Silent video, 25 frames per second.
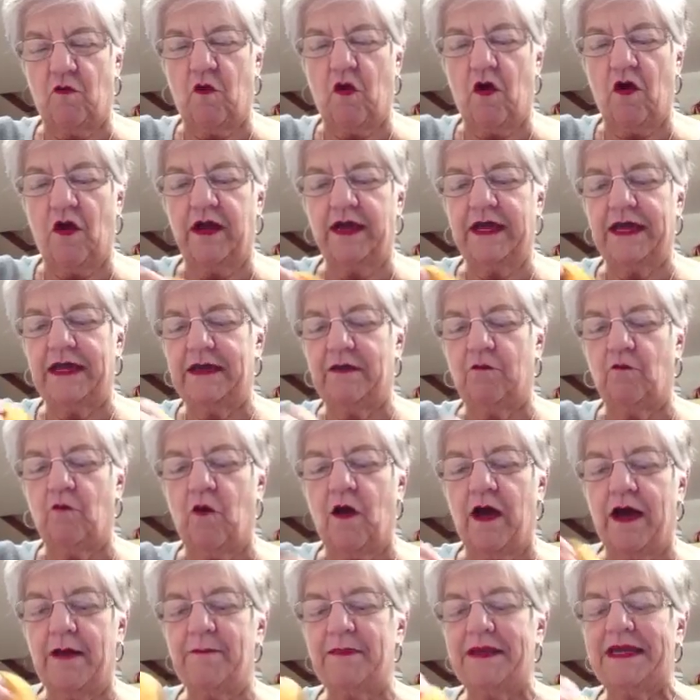
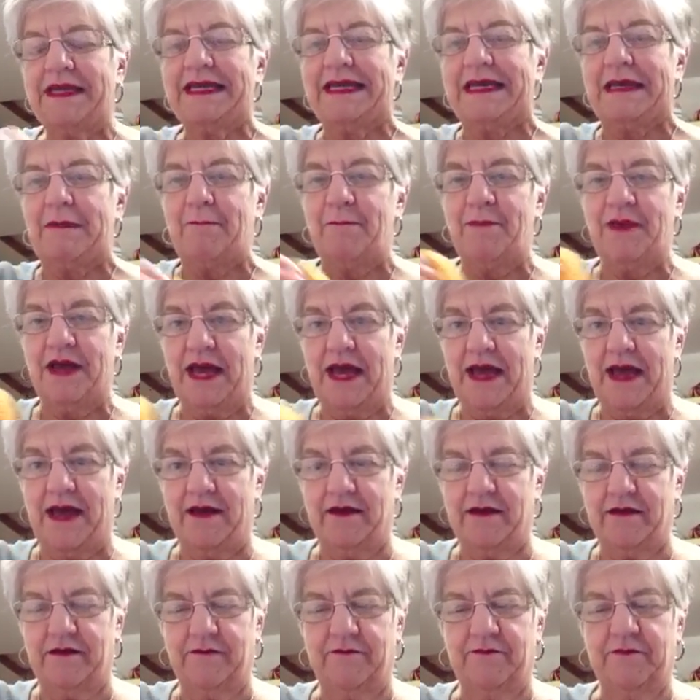wiping it
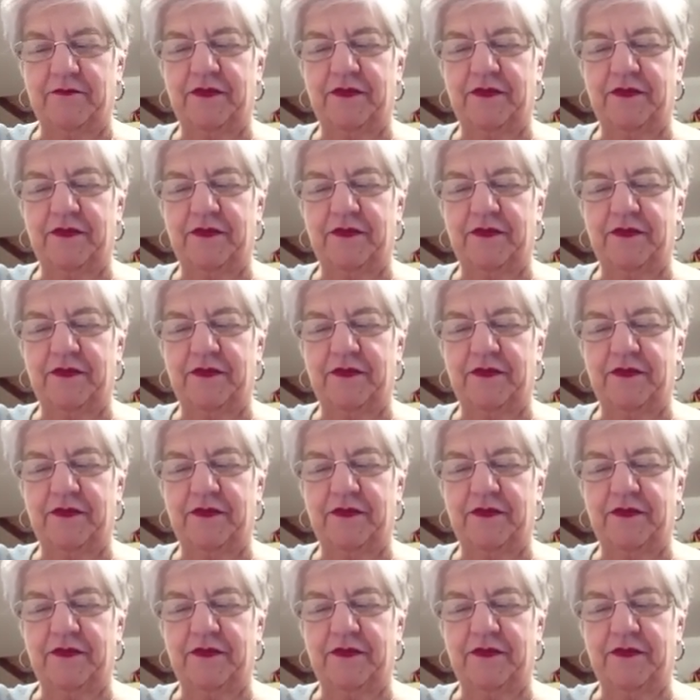back.